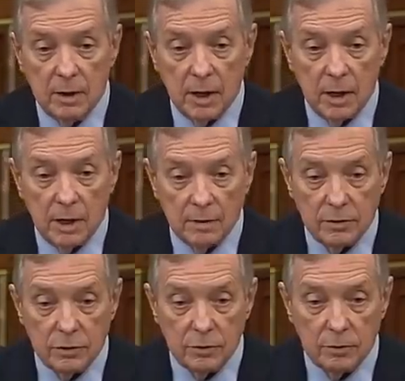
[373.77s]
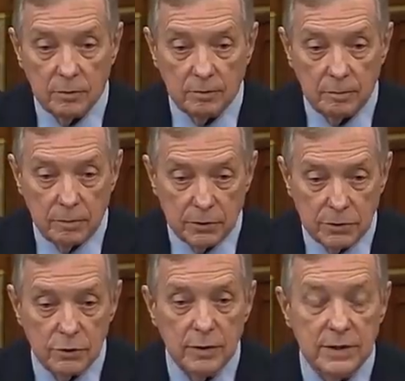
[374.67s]
uh, to
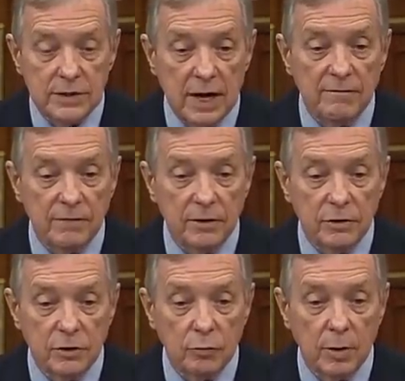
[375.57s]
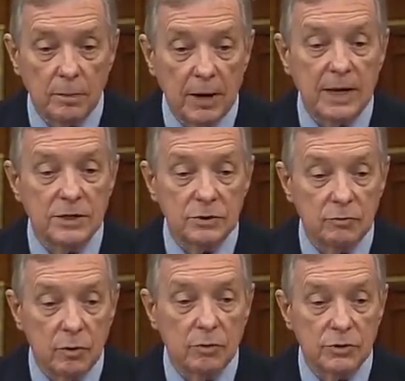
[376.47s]
pursue his effort to replace
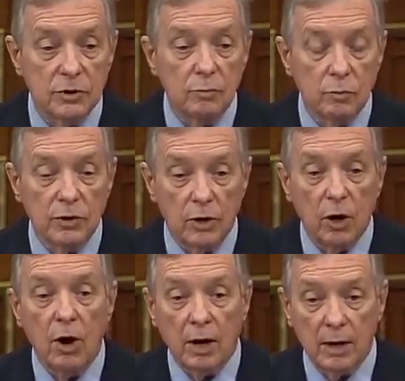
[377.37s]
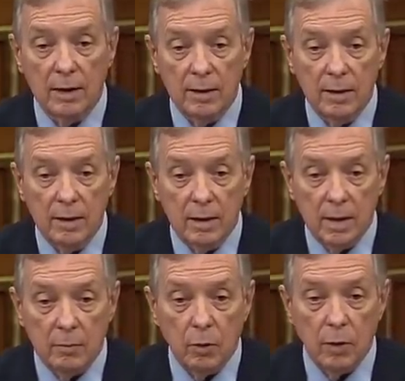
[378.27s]
Rosen with Clark,
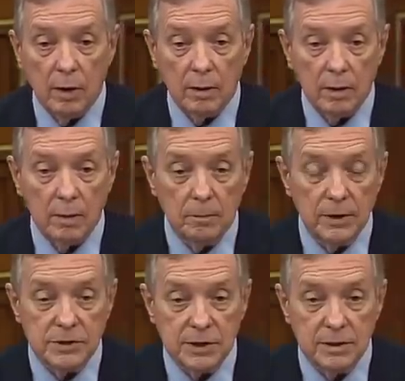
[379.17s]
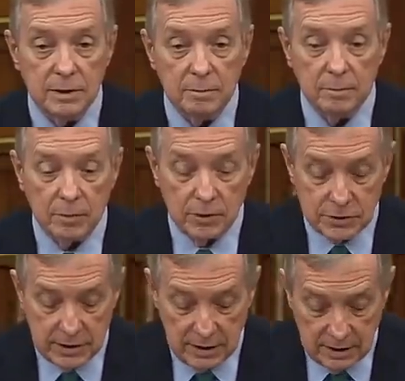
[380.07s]
a more complicit
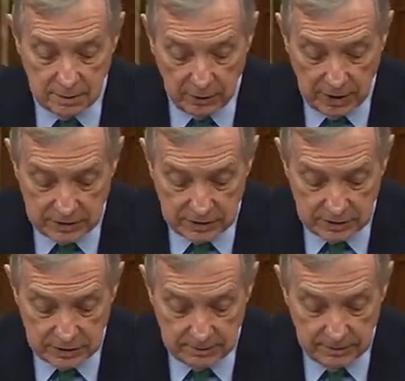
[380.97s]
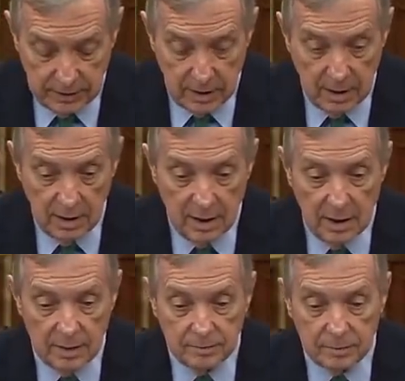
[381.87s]
person in the process.
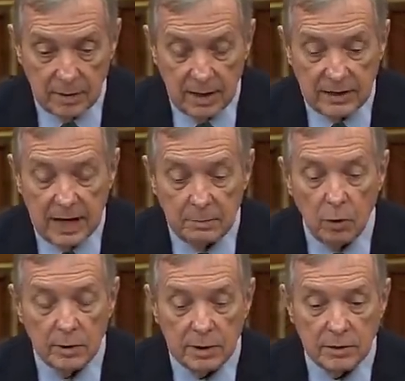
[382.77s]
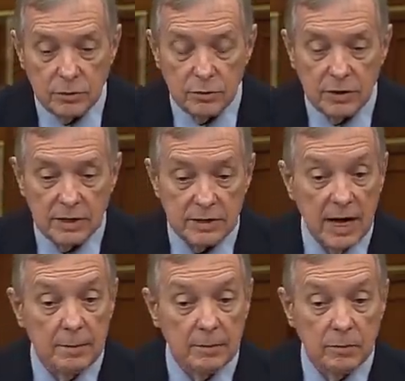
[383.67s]
At that moment, two things
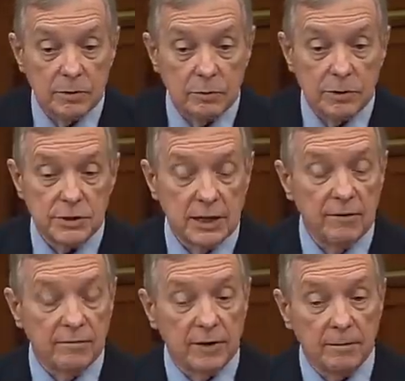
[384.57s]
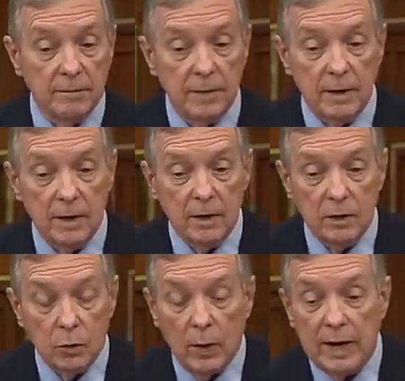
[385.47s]
happened which were significant.
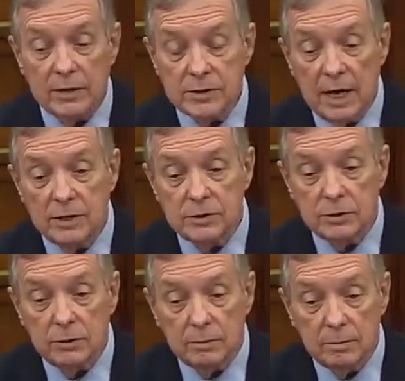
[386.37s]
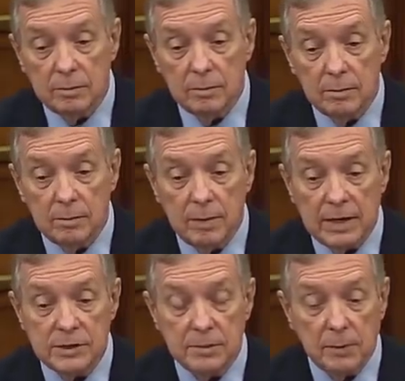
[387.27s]
The White House counsel,
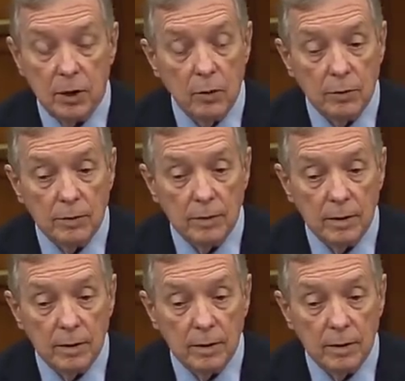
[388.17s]
Pat Cipollone,